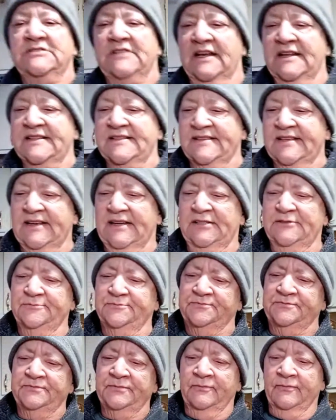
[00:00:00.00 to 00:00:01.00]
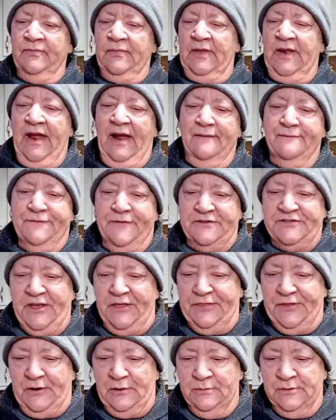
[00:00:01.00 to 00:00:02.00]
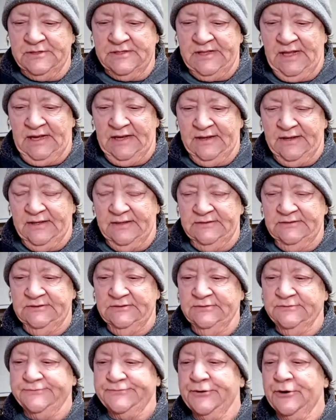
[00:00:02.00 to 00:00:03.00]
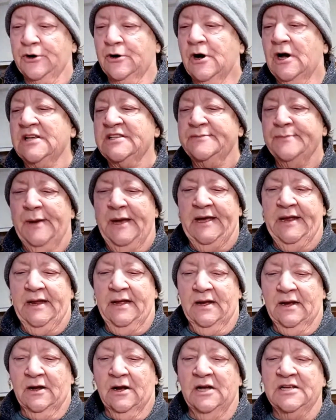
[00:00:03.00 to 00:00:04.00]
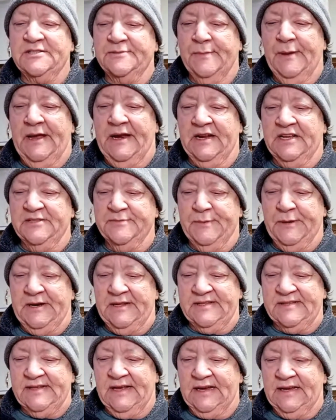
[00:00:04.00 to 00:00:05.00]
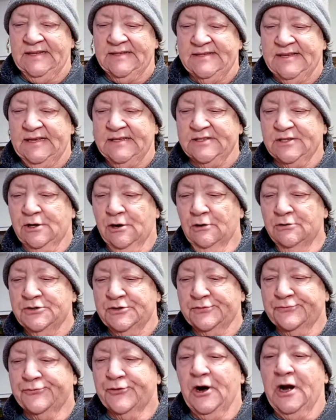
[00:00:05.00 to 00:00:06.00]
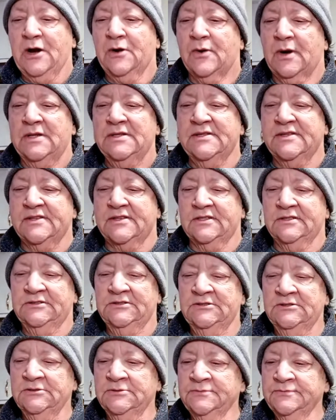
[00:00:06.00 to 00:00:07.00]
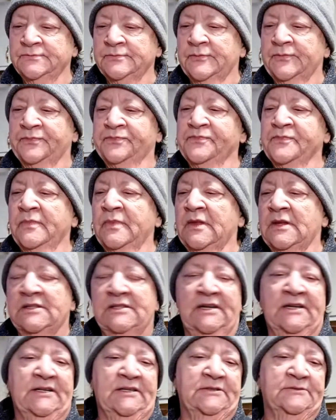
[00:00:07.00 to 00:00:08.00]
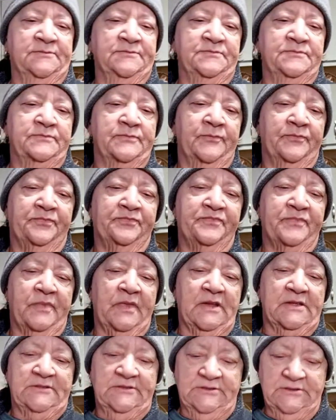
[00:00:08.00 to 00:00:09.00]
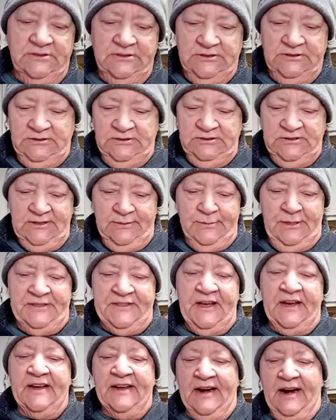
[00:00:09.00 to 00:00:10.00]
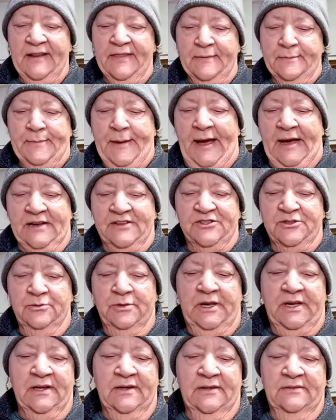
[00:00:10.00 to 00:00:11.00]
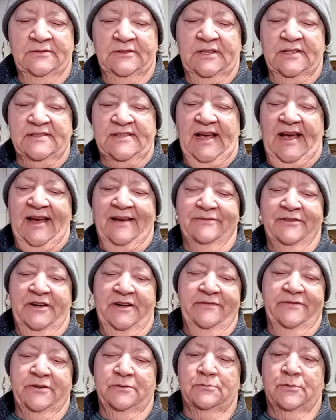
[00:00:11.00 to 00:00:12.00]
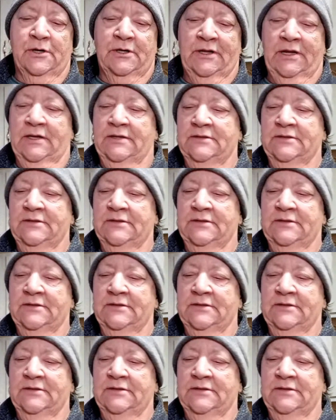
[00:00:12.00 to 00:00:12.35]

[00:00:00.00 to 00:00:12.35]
It's um. At first, I thought it was like for cosmetic uh, cosmetics, but it's like it says Coach Fragrance. Um, let me take it out of the bag so we can, because I haven't mm-hmm. even really